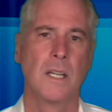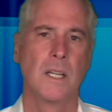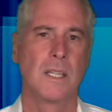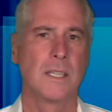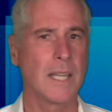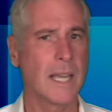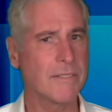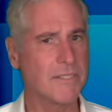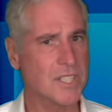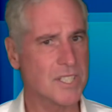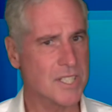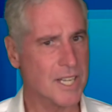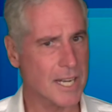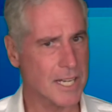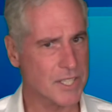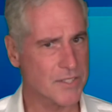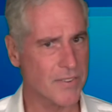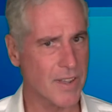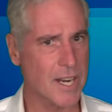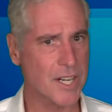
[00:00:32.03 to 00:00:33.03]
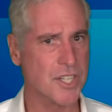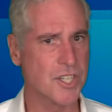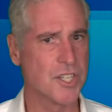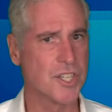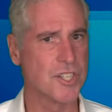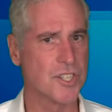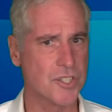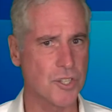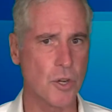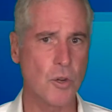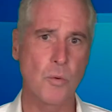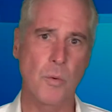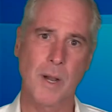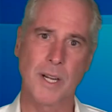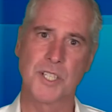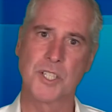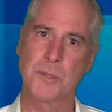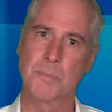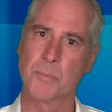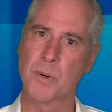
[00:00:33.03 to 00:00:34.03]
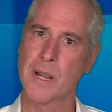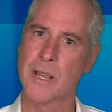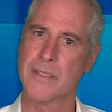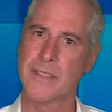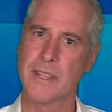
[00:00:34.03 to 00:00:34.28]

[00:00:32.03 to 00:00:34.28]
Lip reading: Life dissatisfaction is so widespread